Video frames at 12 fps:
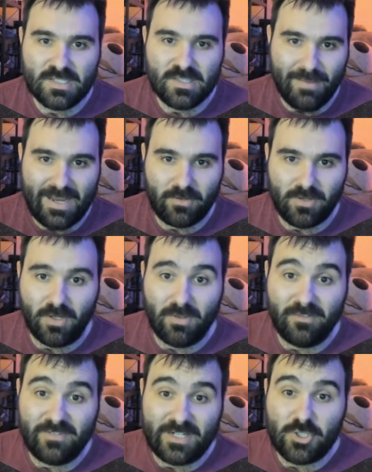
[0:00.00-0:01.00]
in the back row
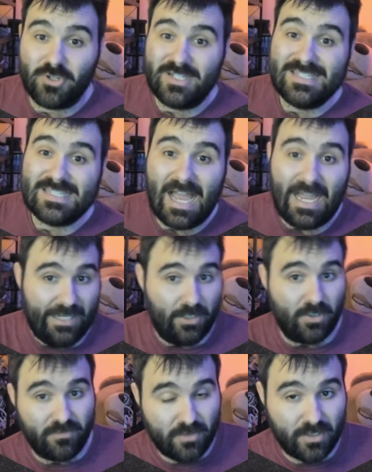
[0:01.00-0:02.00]
affect your
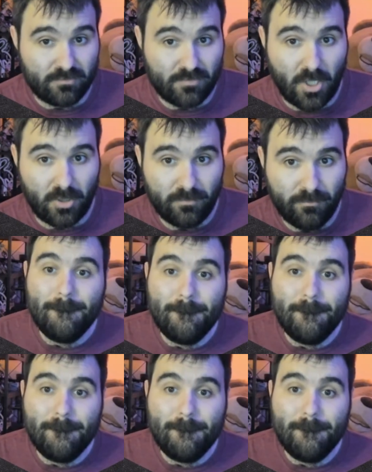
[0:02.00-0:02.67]
entire front row.